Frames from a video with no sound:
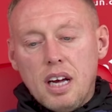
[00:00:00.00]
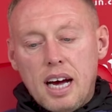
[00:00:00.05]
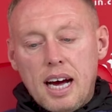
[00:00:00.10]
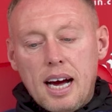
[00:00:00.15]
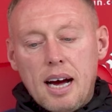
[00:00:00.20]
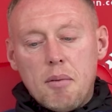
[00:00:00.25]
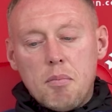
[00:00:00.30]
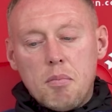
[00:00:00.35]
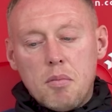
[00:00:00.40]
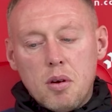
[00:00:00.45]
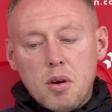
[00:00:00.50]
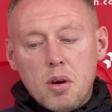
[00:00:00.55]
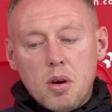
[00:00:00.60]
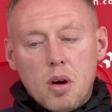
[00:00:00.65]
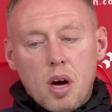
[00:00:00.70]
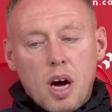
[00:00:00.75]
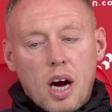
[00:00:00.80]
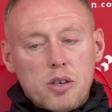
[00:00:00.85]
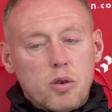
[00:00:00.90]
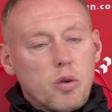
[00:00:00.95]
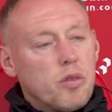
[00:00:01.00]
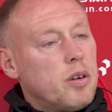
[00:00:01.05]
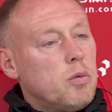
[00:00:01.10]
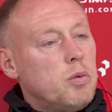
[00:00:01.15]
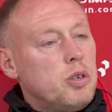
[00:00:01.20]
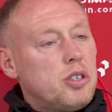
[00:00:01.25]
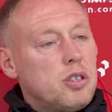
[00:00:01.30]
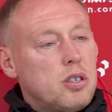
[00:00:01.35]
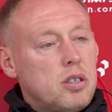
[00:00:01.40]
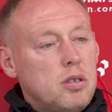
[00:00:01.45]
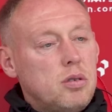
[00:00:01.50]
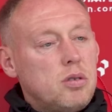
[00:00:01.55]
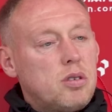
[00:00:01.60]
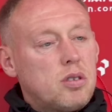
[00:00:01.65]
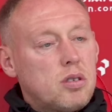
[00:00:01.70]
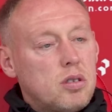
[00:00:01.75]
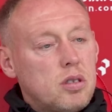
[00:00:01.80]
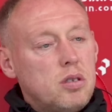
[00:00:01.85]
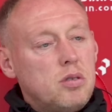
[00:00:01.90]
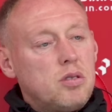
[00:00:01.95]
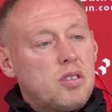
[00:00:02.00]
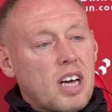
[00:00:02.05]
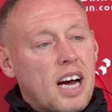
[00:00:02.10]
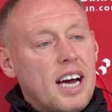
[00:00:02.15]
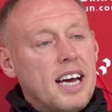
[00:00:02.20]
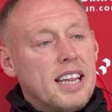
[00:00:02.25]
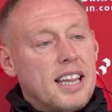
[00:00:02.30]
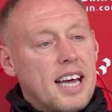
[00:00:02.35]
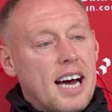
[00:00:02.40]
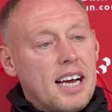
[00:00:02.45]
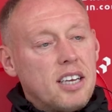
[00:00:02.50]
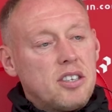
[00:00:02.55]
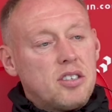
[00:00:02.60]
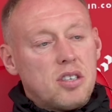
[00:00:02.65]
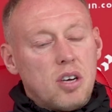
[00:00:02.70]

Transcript: um, I don't think we should lose lose sight of that.